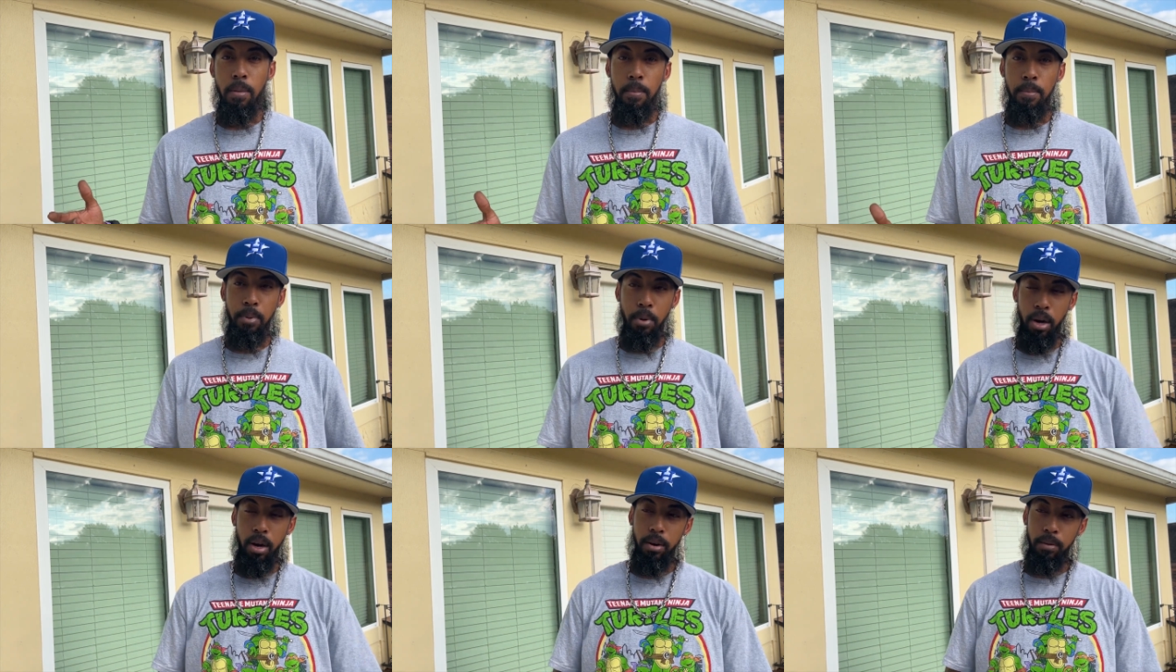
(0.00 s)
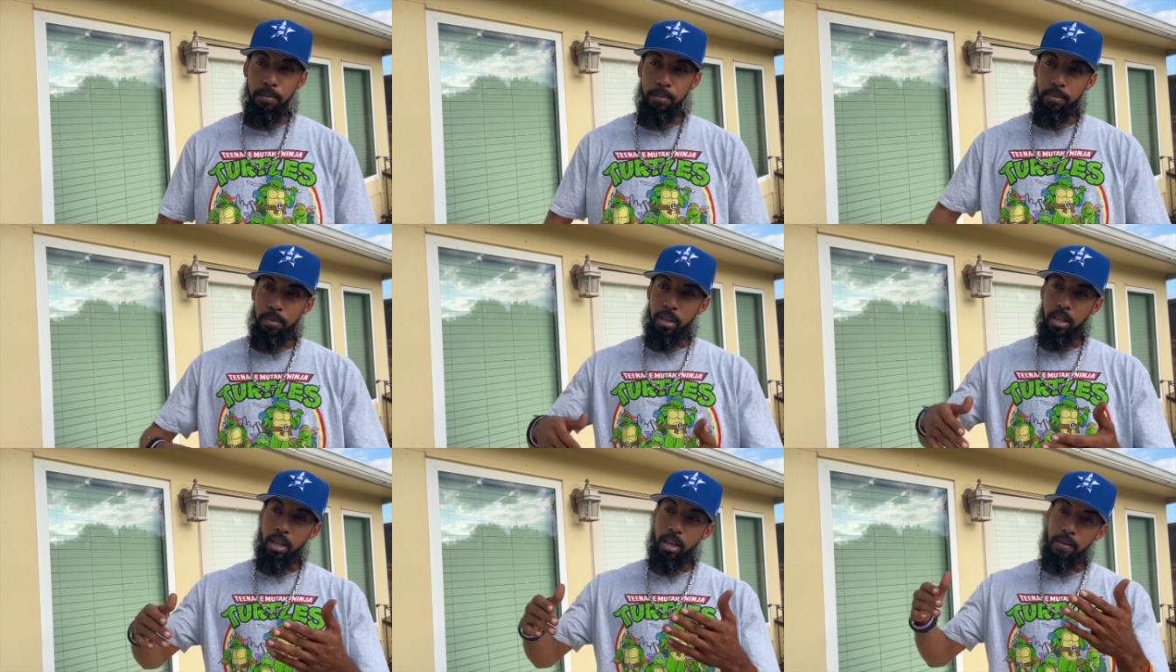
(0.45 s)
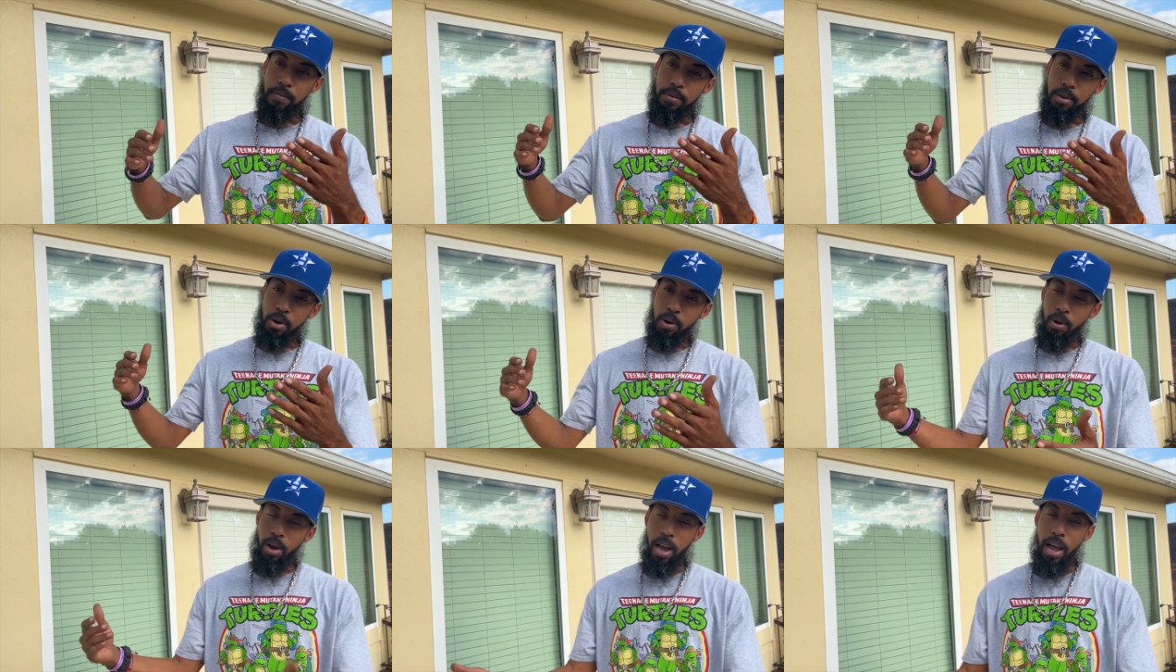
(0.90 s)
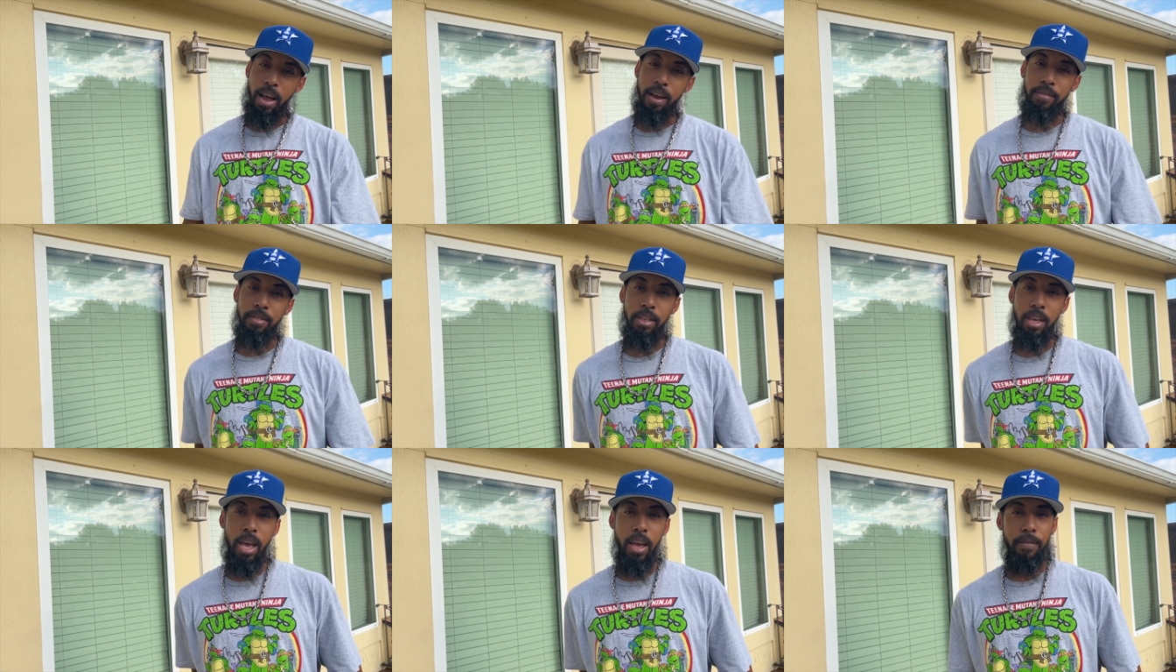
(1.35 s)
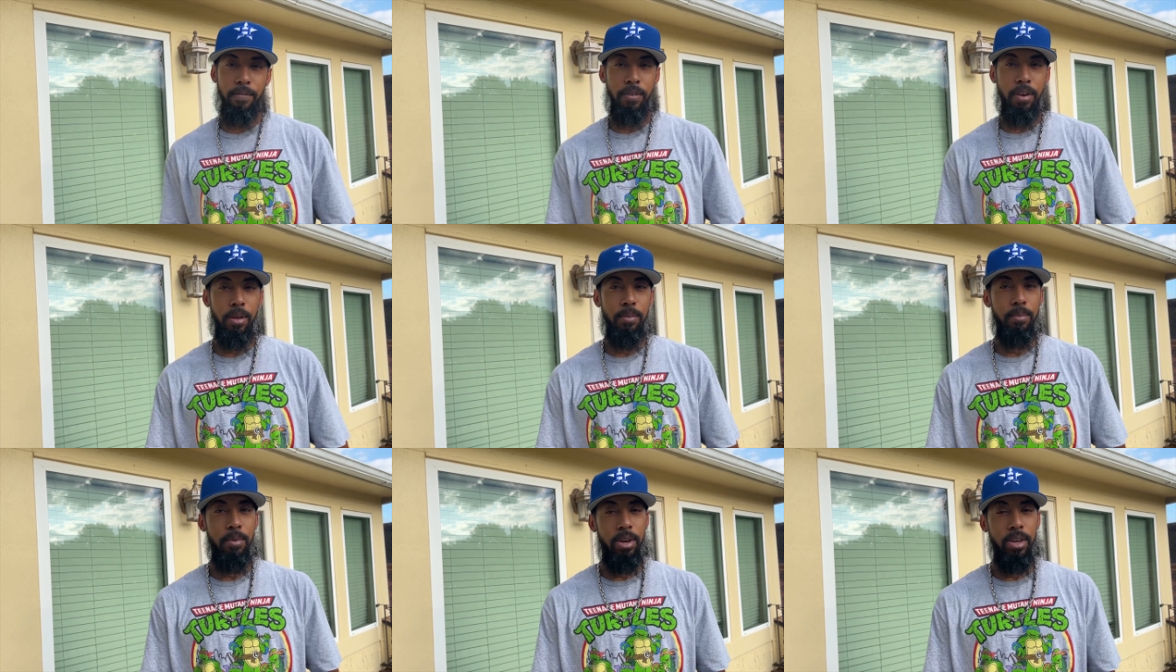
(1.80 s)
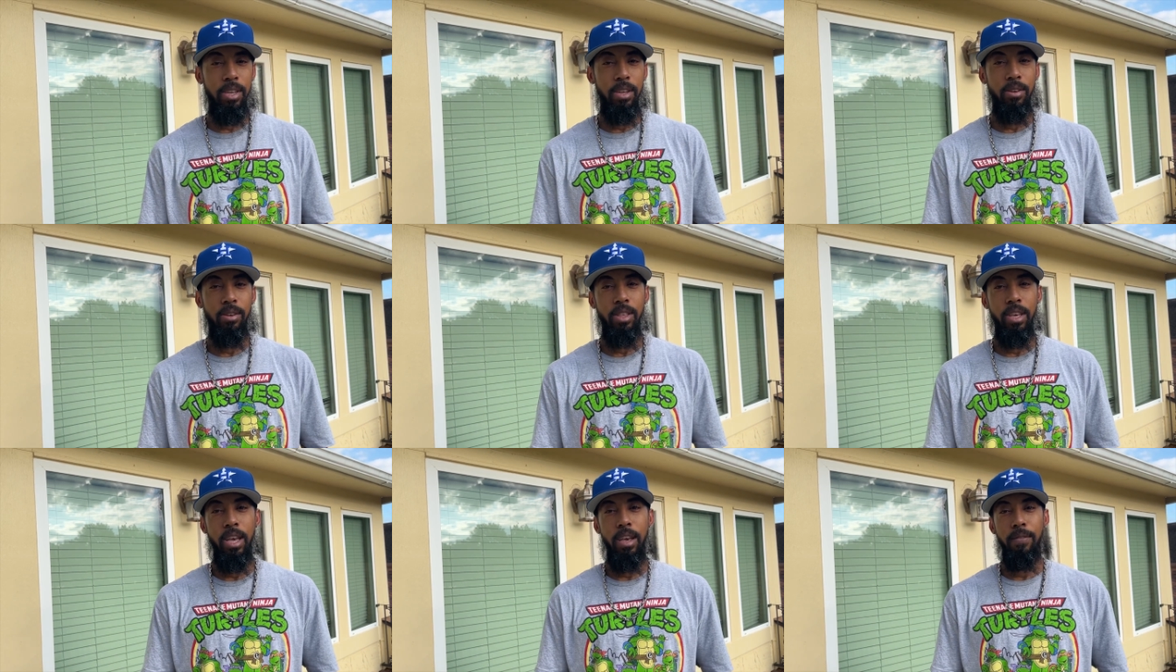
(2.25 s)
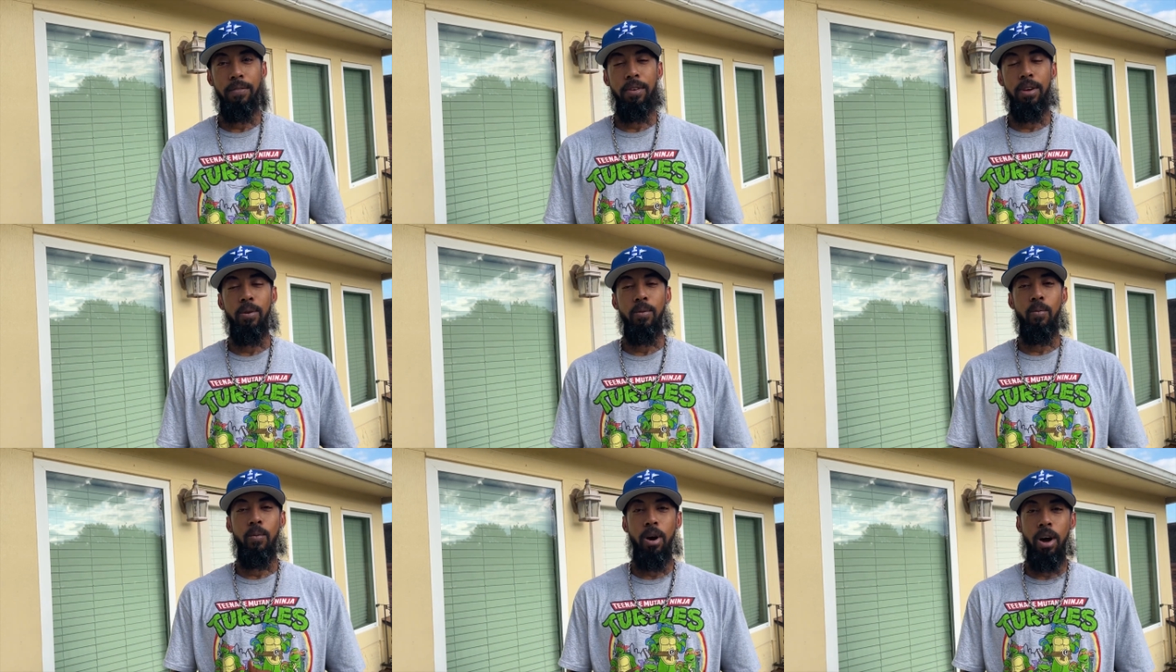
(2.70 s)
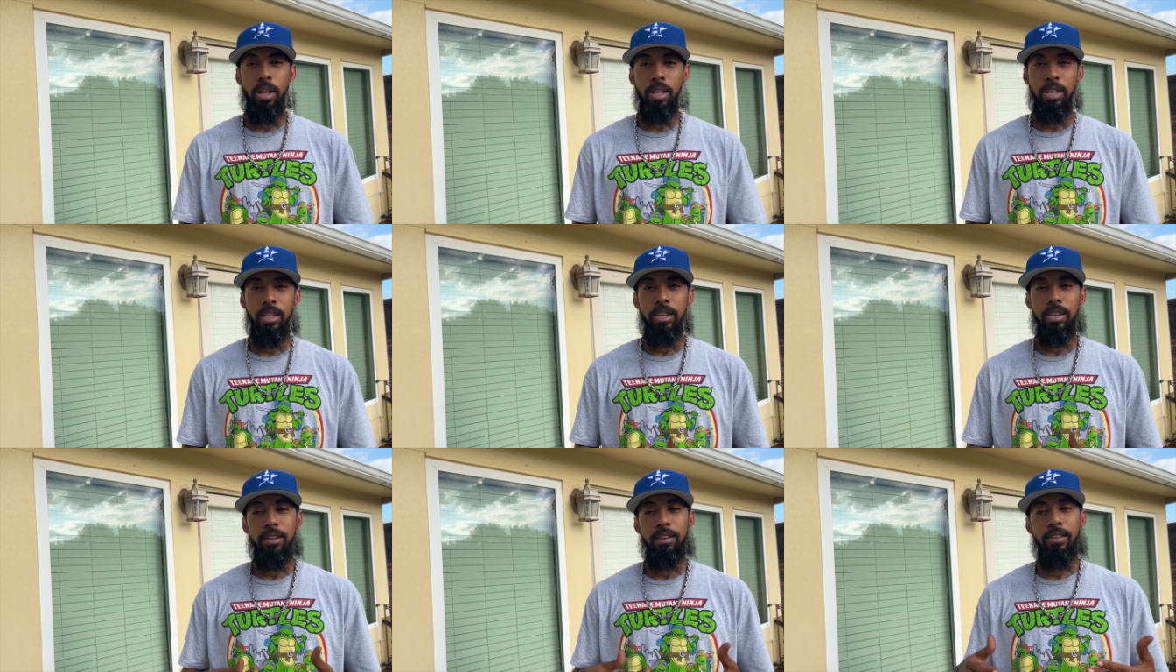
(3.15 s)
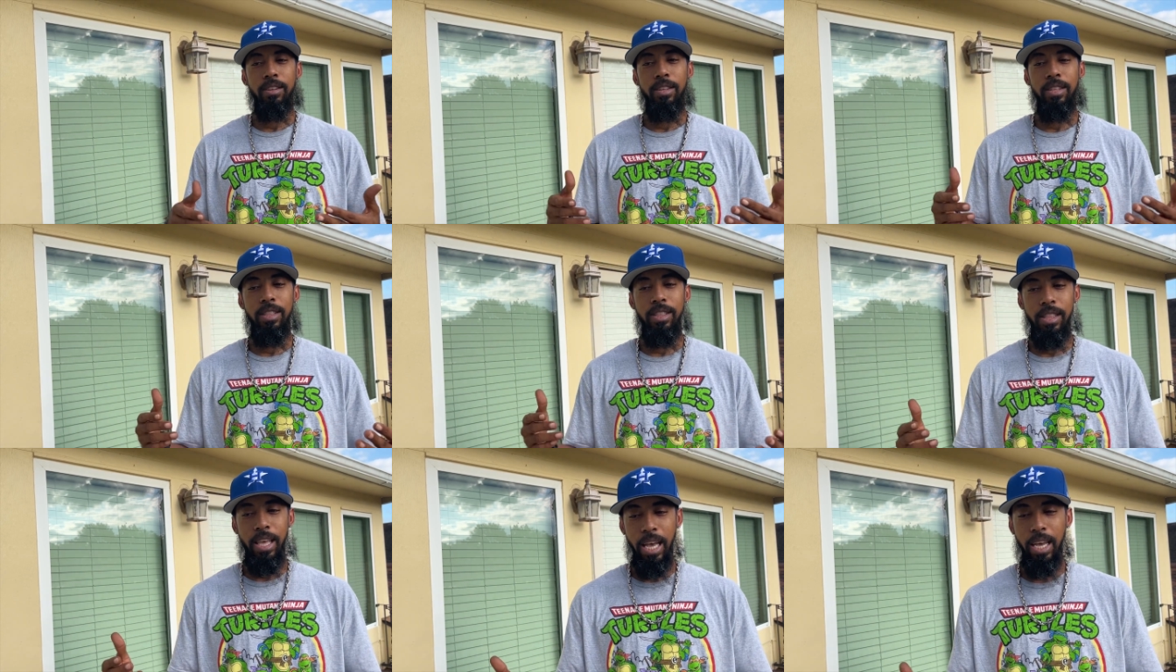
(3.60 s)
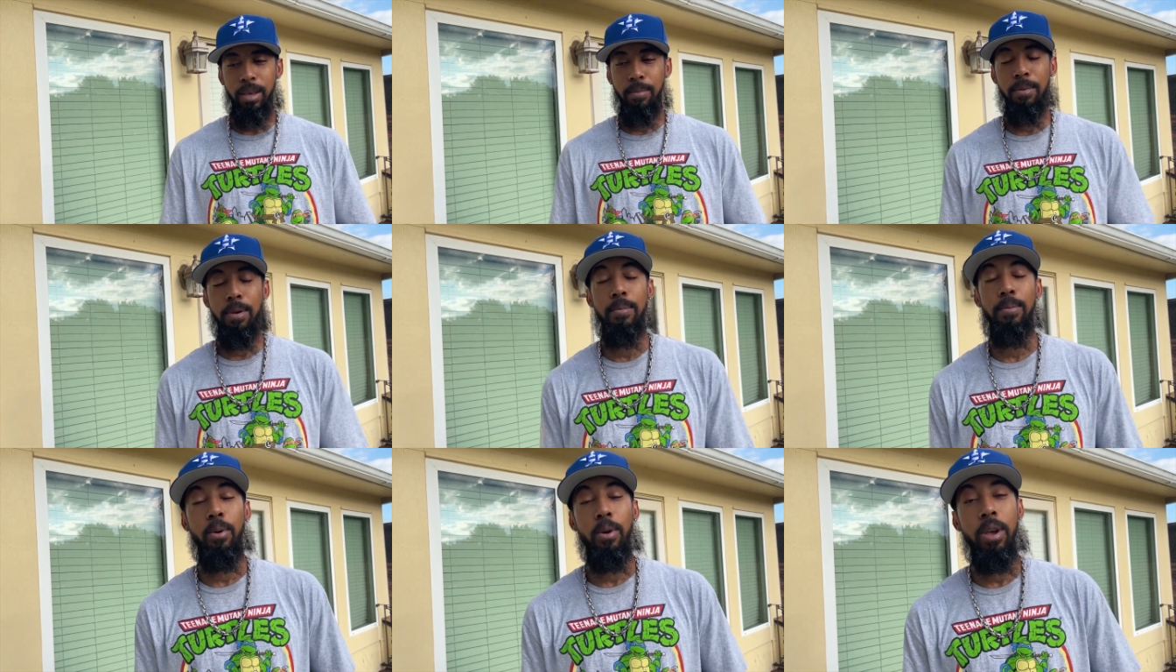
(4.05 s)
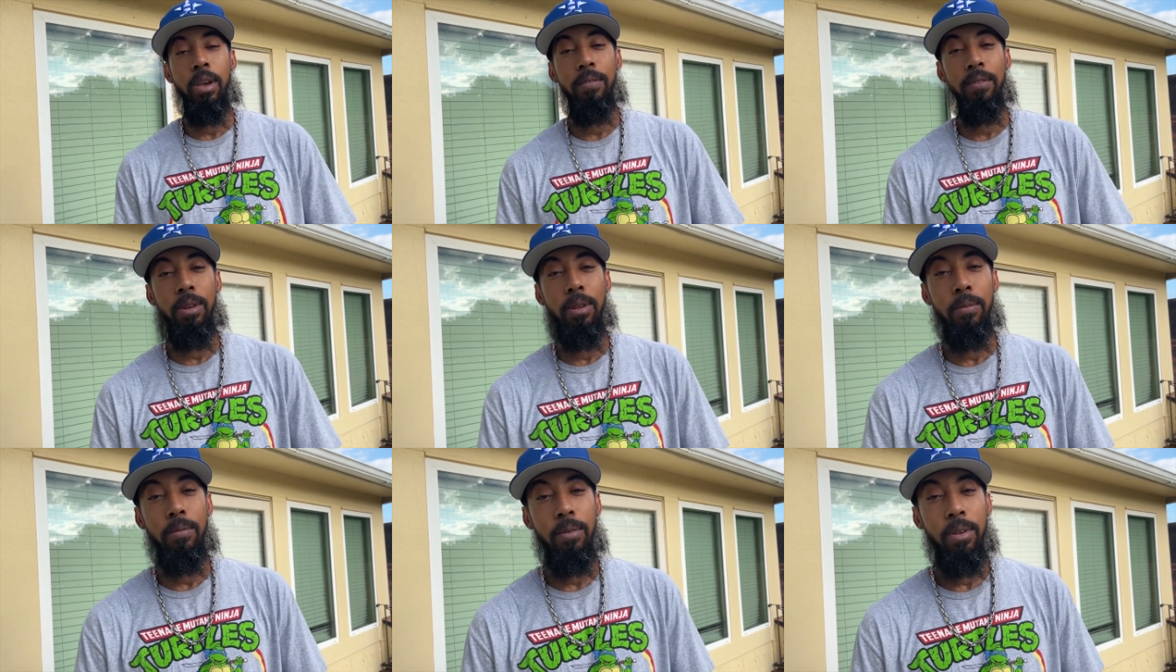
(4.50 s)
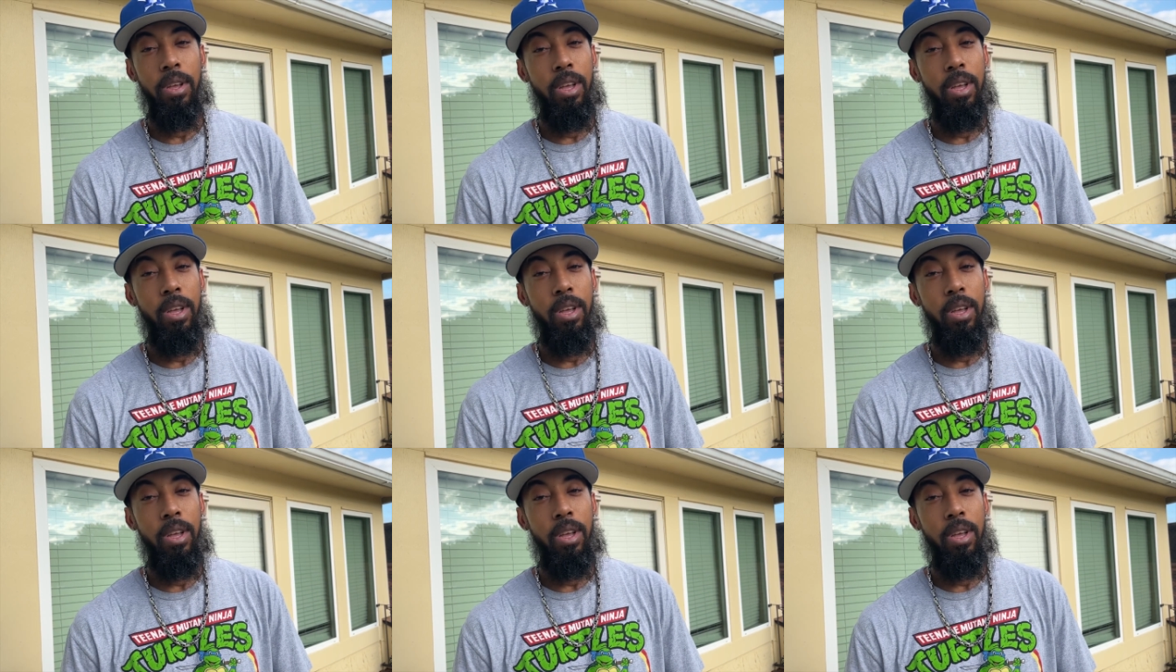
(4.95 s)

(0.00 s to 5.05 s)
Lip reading: But if you don't have the FN money or the FN wallet, that can be prohibitive.